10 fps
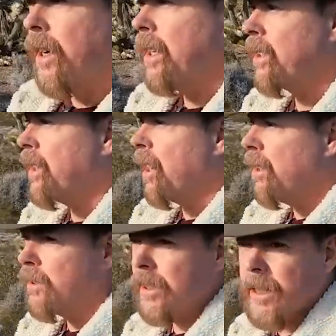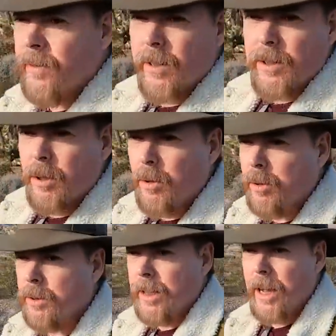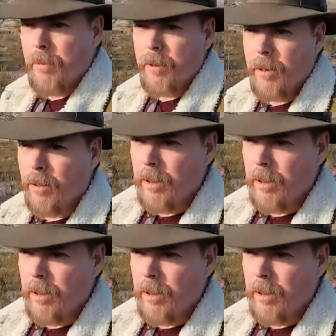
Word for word: you're going to start using different tools to help you